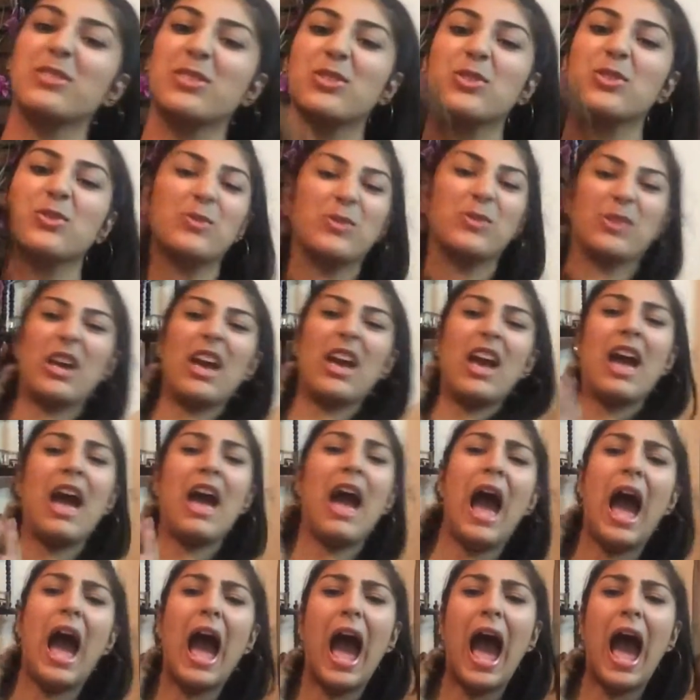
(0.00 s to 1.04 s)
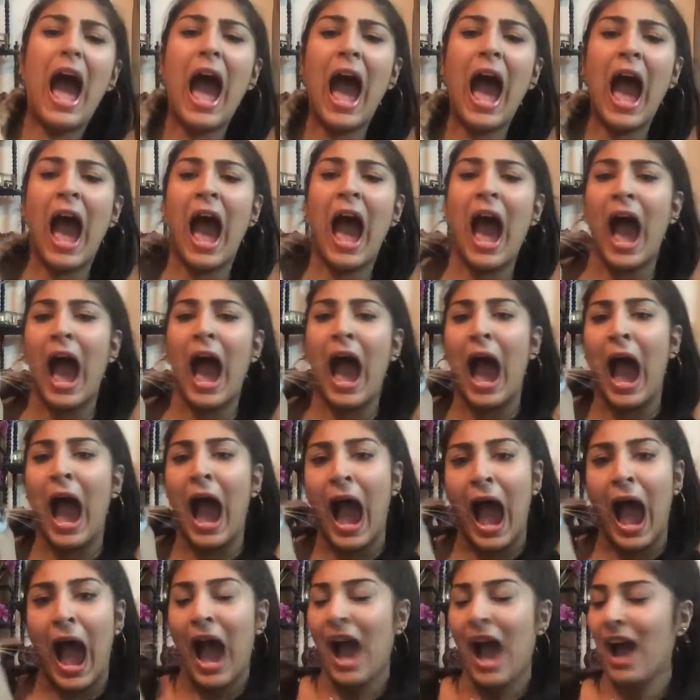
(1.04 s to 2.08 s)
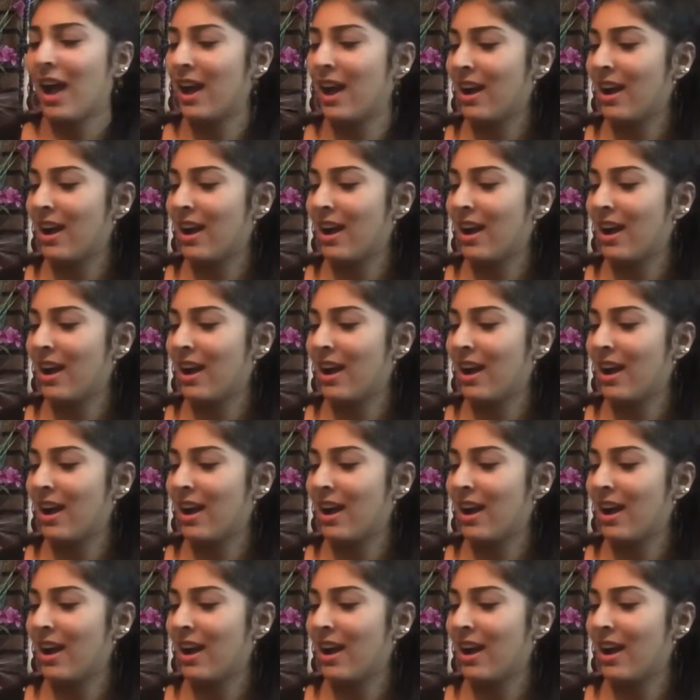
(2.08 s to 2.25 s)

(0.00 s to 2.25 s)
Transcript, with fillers: You... Ah!